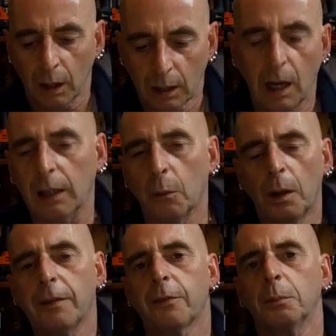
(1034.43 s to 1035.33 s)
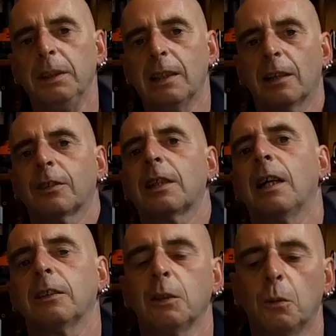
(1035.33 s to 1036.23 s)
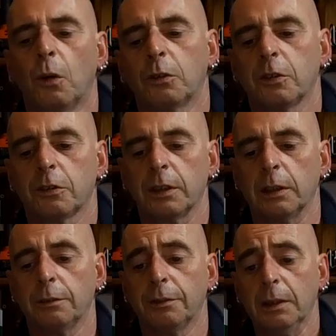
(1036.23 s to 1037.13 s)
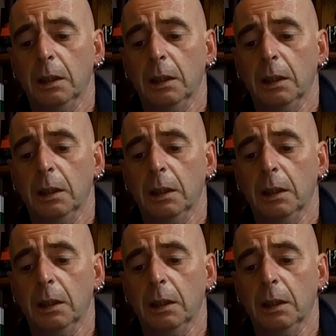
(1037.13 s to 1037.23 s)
Cutting away from you, you're actually cutting towards yourself.